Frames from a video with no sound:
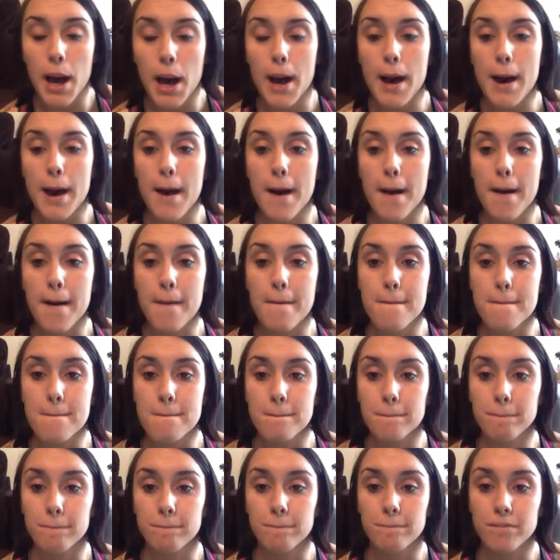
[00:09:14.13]

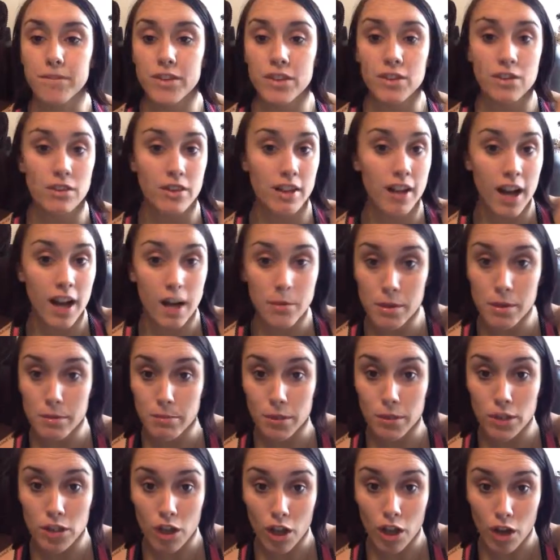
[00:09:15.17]
you can comment
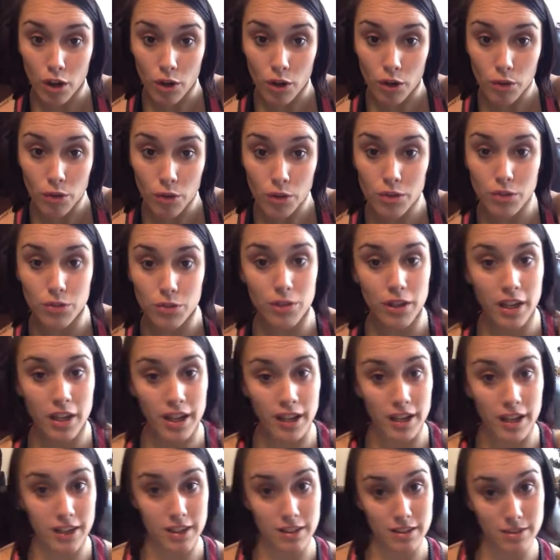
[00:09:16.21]
below, you
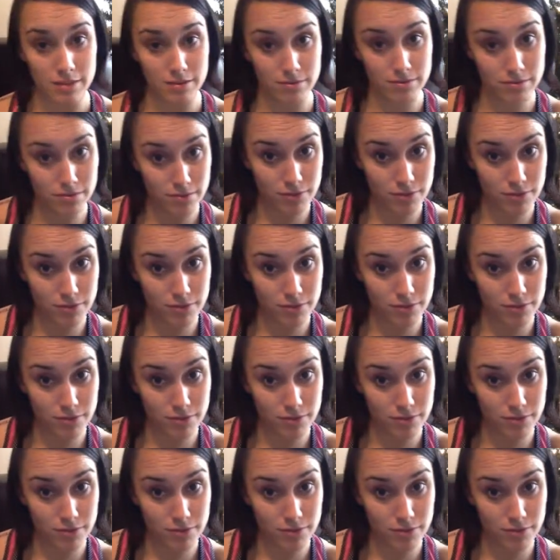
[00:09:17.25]
can